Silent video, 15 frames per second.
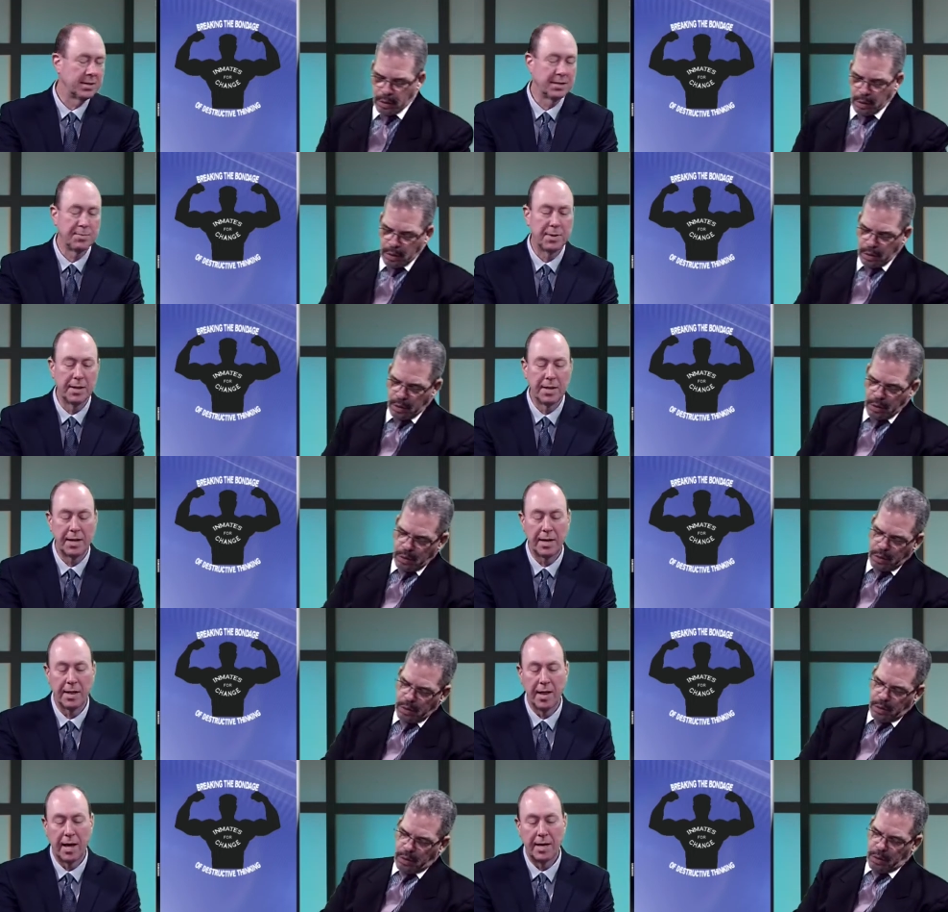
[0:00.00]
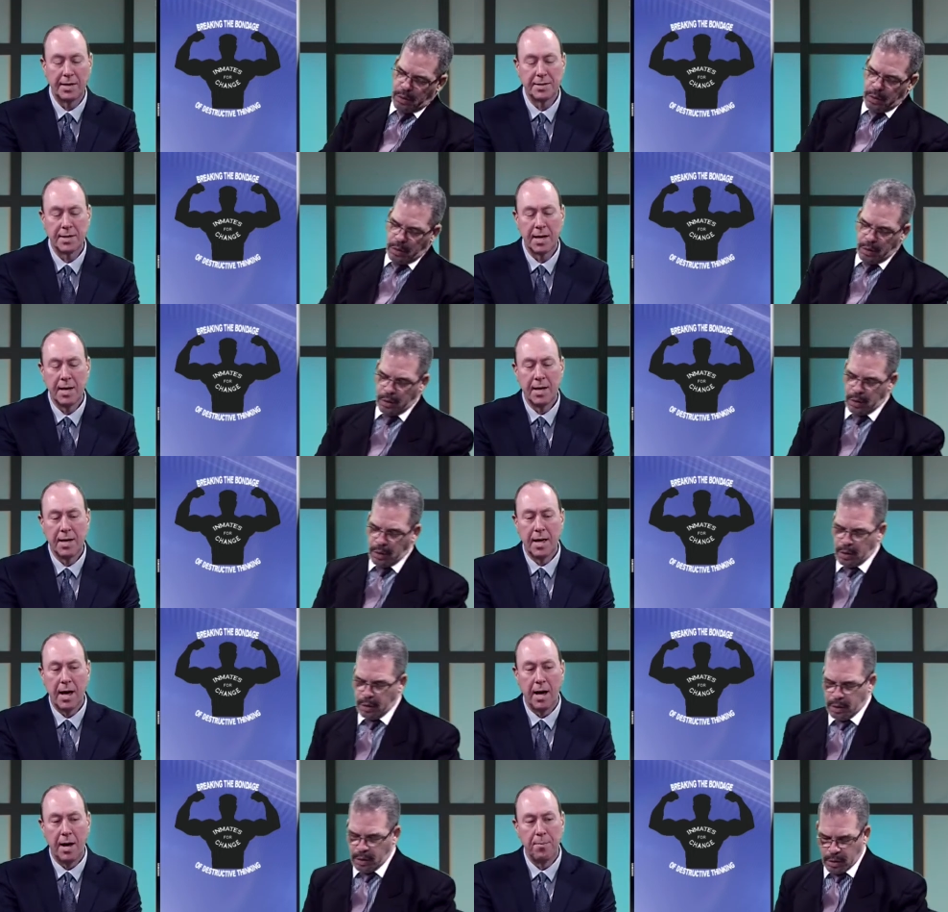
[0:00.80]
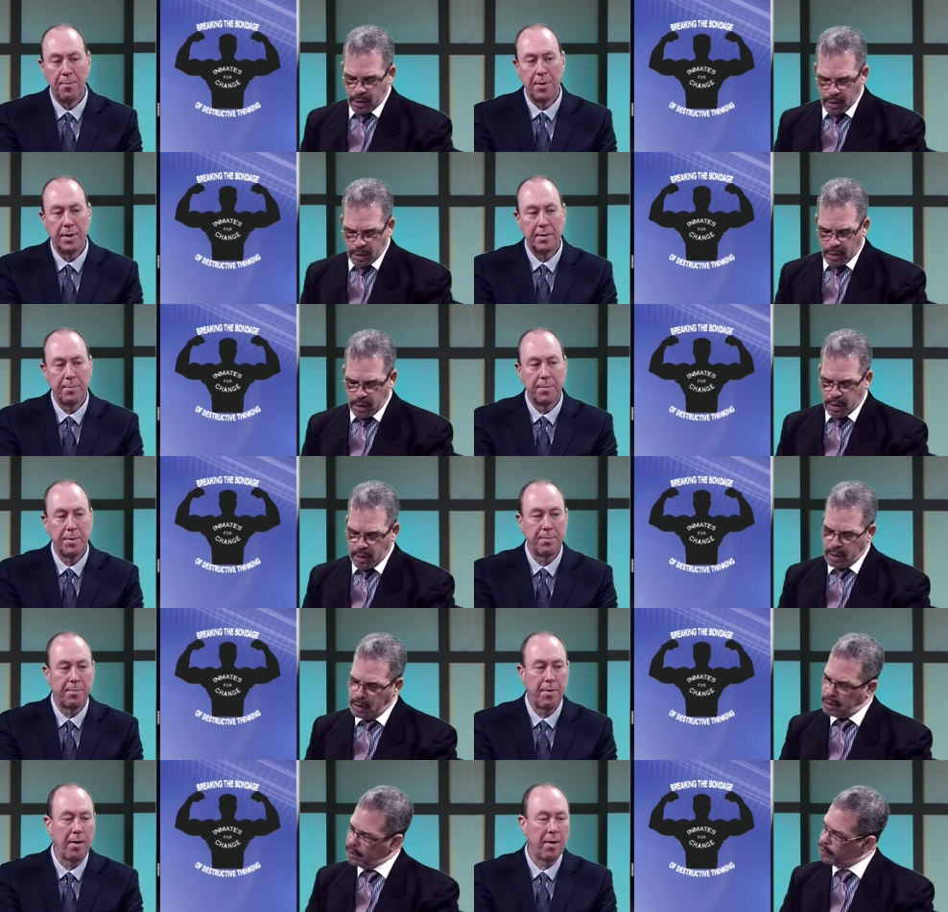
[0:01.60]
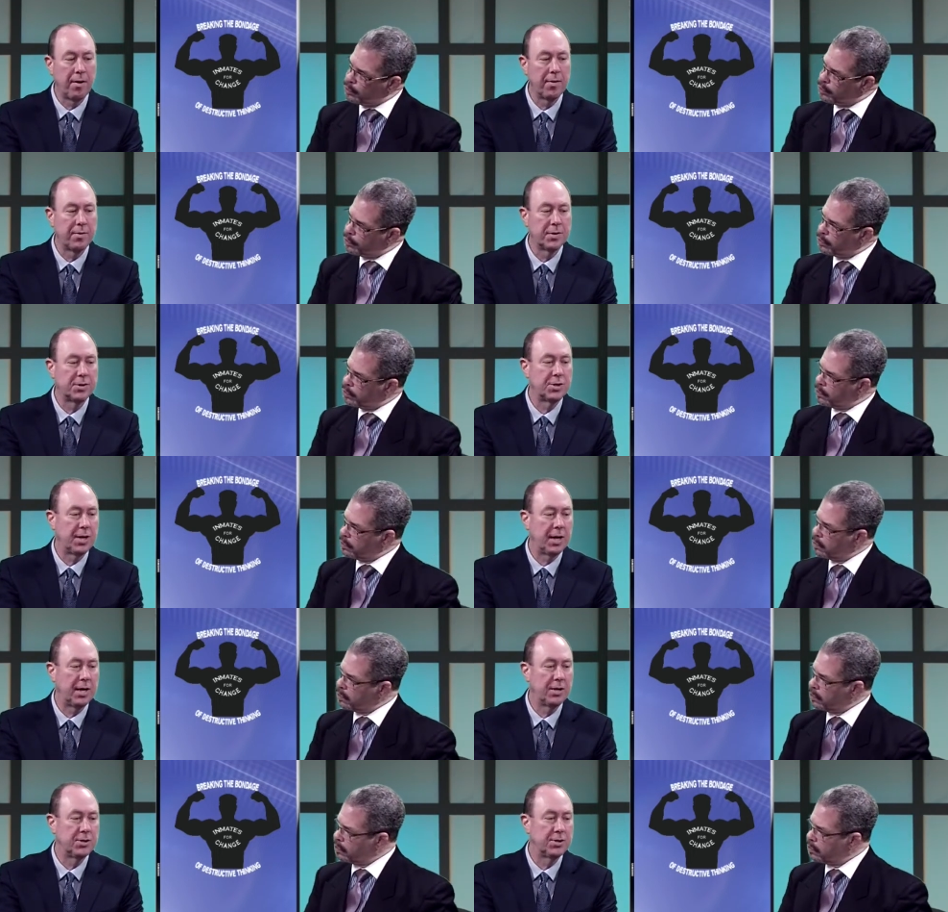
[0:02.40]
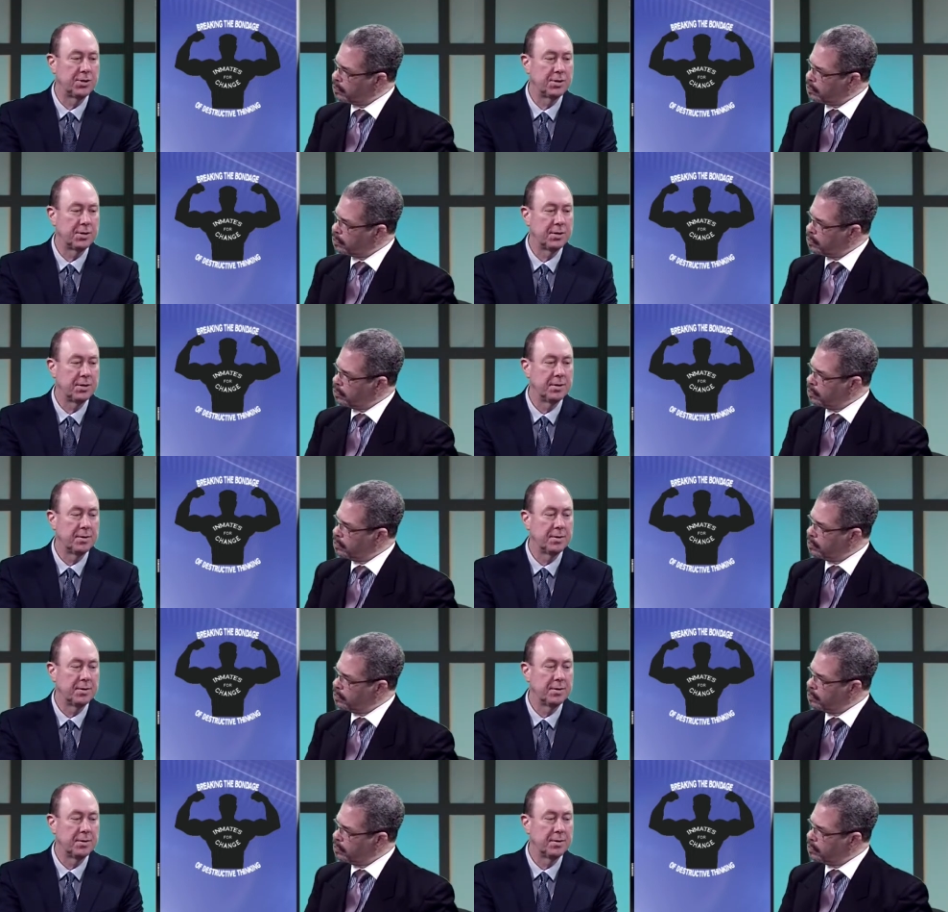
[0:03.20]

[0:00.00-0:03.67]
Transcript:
Speaker 1: it's been legalized. Um, but but part of the change